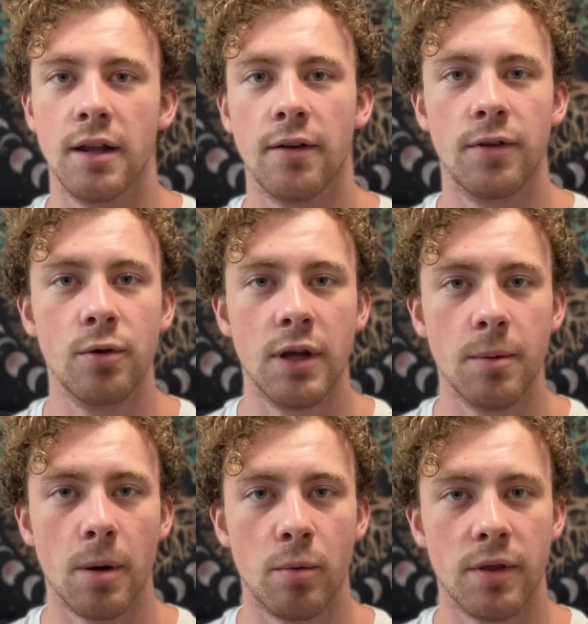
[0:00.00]
if you
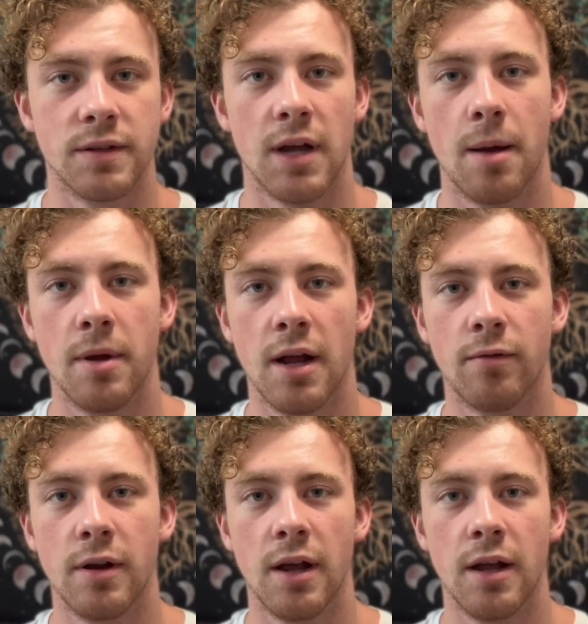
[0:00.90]
keep up with this habit
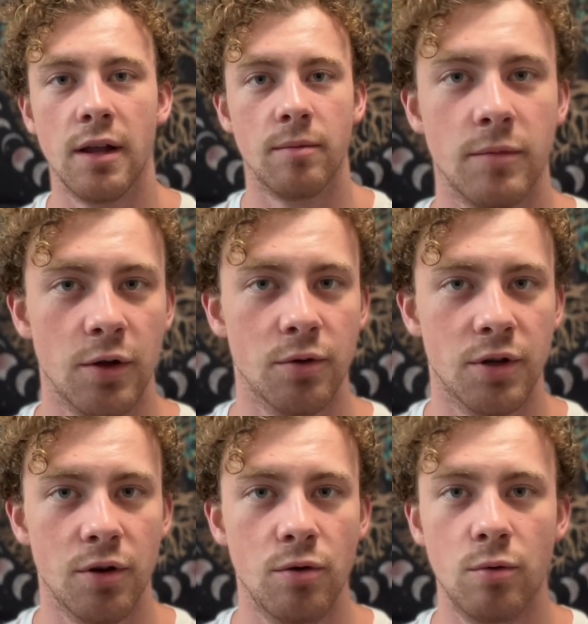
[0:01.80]
every day, you
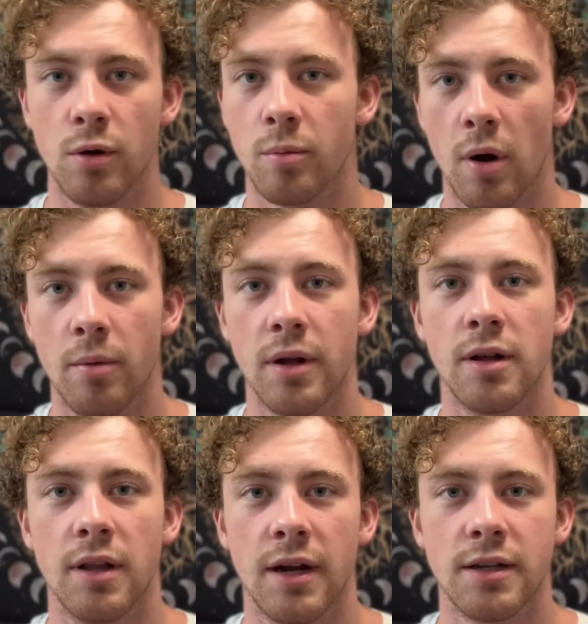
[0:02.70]
too will probably
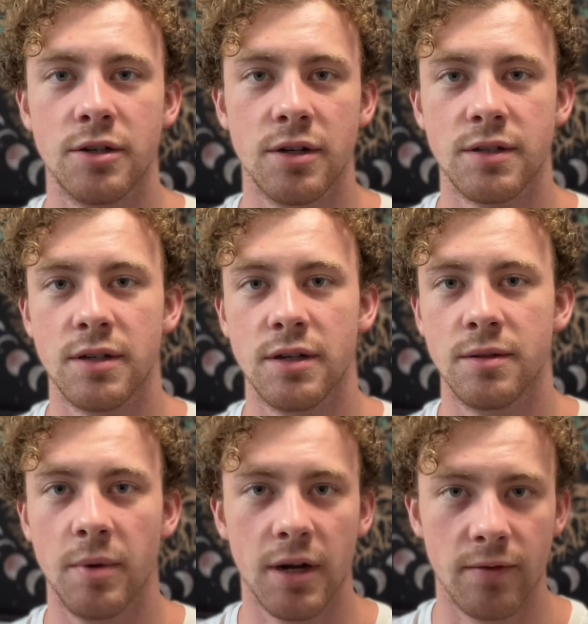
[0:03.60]
collect just as
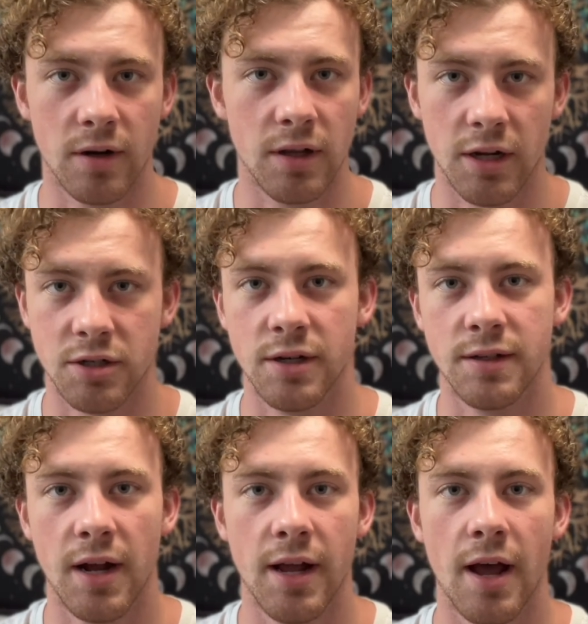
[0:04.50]
big of a collection as
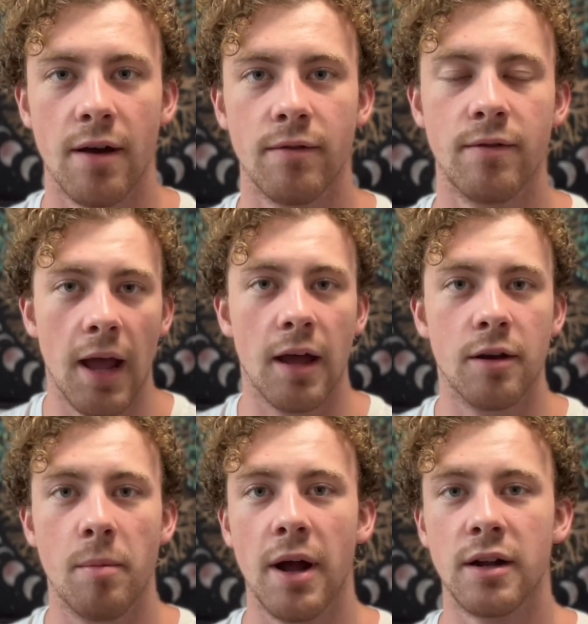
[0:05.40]
I have.
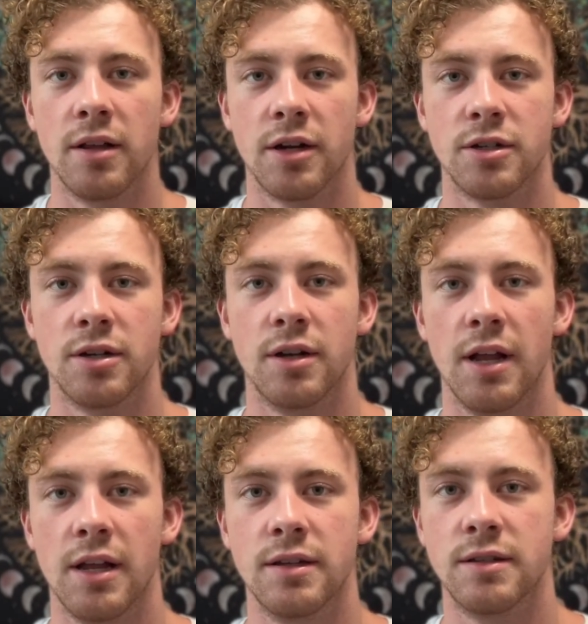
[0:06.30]
And my
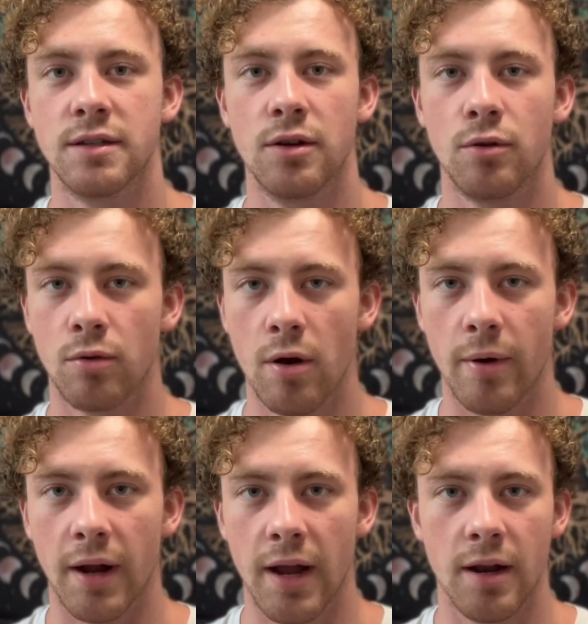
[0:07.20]
collection is still
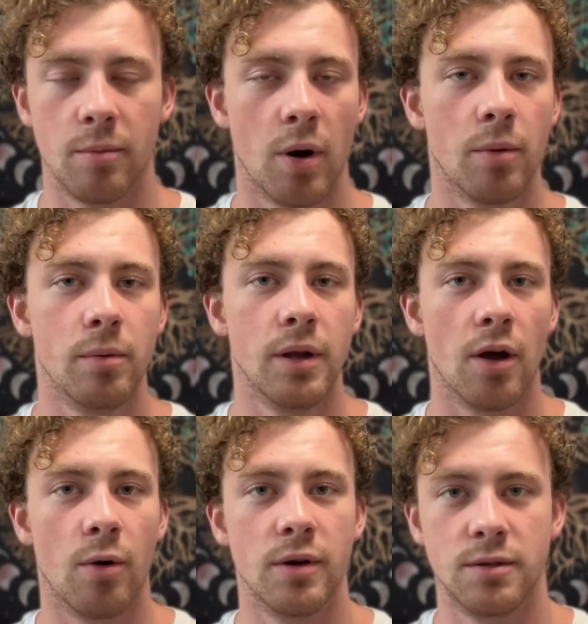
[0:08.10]
growing, and it probably
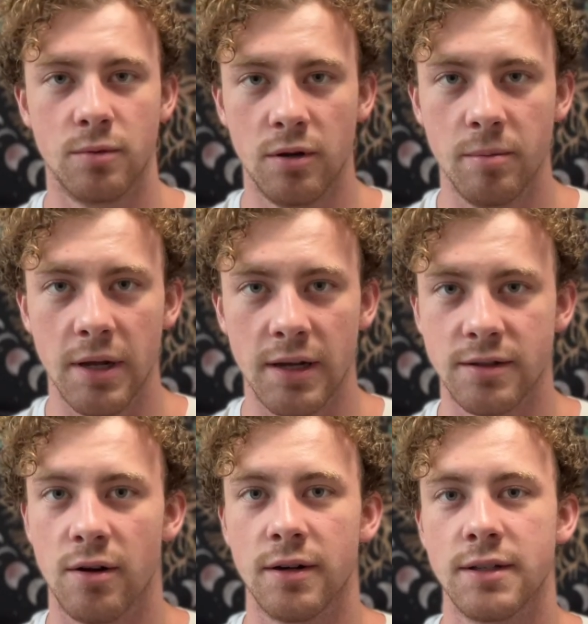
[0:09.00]
always will be as
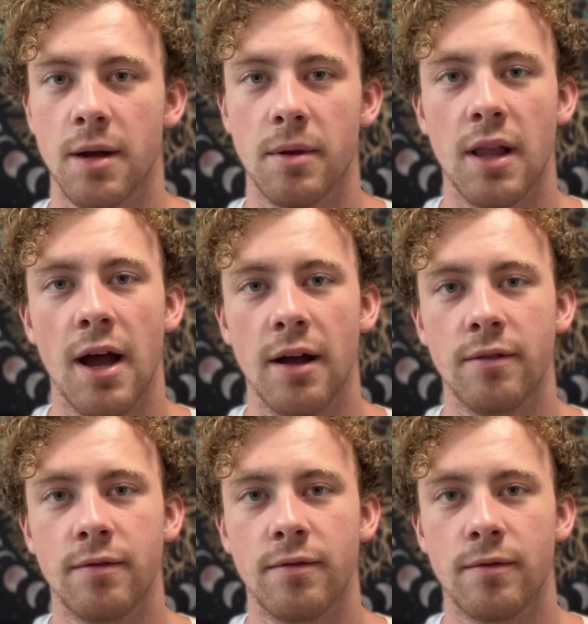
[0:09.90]
long as I'm alive.